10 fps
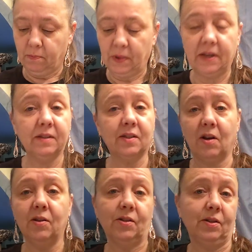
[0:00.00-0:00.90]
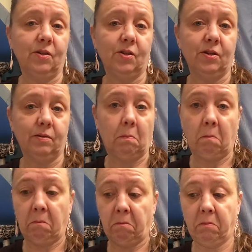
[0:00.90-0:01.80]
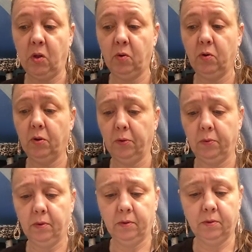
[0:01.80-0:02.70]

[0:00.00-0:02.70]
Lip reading: Bean sausage. Who knew?